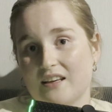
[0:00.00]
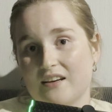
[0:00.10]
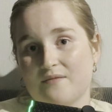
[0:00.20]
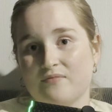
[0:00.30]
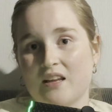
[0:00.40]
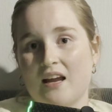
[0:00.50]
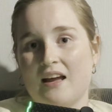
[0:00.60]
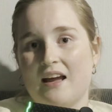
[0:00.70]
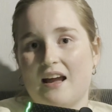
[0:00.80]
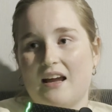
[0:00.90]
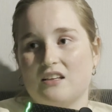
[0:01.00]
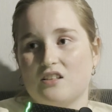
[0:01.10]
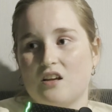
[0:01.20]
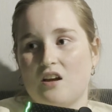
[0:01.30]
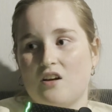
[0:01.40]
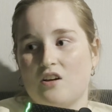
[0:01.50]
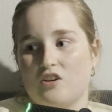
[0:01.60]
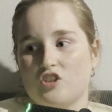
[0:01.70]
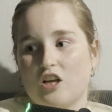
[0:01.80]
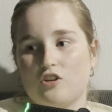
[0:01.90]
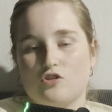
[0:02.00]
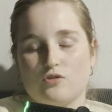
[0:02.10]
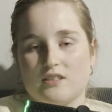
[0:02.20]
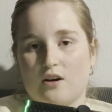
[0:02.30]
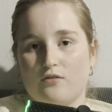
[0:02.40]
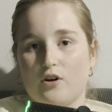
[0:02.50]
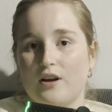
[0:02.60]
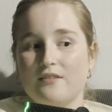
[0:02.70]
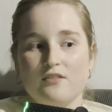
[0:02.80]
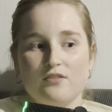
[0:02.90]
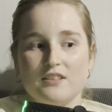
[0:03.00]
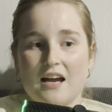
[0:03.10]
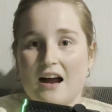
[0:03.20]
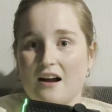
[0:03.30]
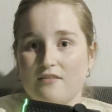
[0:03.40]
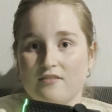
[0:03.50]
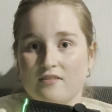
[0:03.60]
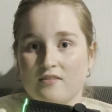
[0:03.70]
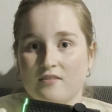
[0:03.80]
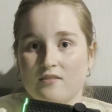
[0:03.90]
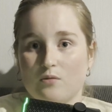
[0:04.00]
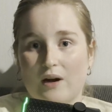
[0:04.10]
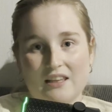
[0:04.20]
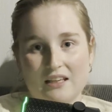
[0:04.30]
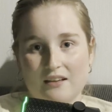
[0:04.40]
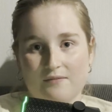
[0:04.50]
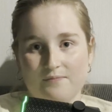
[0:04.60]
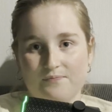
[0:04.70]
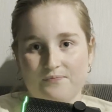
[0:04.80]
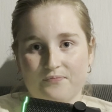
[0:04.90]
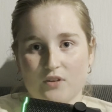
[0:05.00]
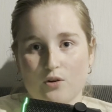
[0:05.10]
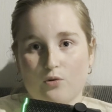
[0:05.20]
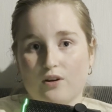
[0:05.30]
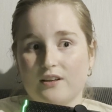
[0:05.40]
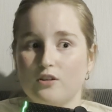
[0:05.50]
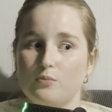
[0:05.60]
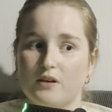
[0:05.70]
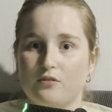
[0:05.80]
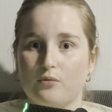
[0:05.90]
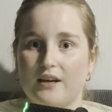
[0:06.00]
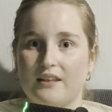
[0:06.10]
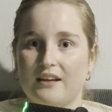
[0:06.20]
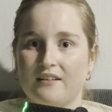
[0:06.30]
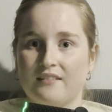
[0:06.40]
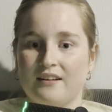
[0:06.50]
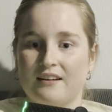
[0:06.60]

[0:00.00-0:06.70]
there and challenge yourself, even if it's halfway there or a little bit of the way there,